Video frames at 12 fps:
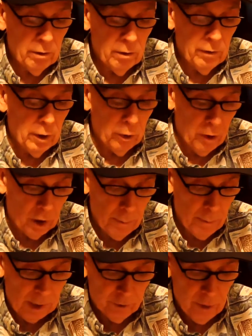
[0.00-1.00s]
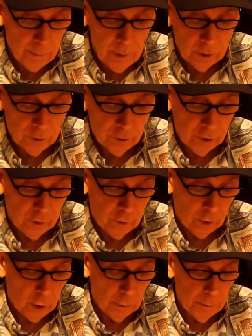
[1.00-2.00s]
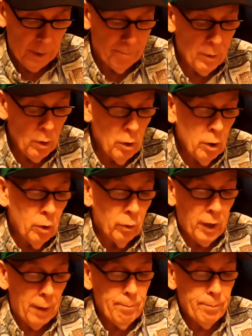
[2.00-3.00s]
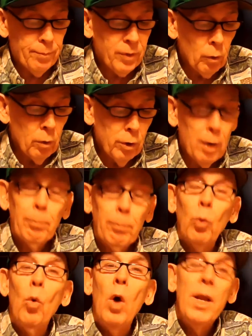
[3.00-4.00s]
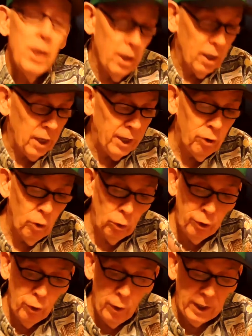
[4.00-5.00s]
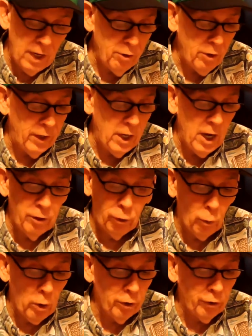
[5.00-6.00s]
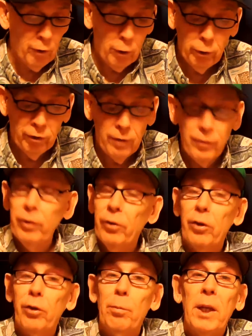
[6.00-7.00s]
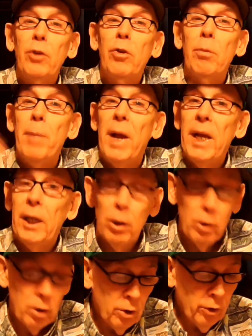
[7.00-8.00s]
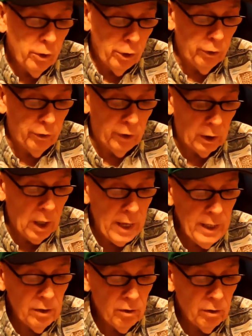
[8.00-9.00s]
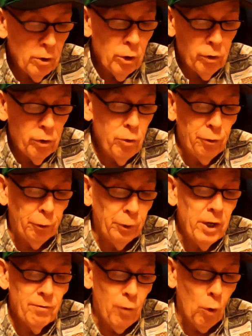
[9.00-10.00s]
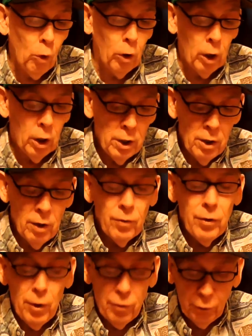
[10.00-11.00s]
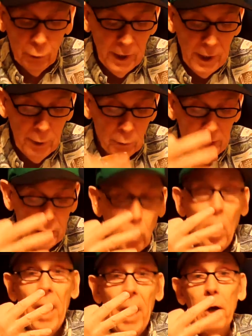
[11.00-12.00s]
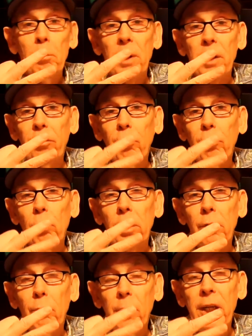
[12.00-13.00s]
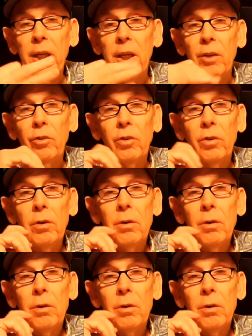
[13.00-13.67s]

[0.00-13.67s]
then I'll talk about something else just for a little bit. Okay, number 1, I told you, I gave you the answer. What does photosynthesis mean? To make using light. 2, 3, and 4, the 3 requirements or ingredients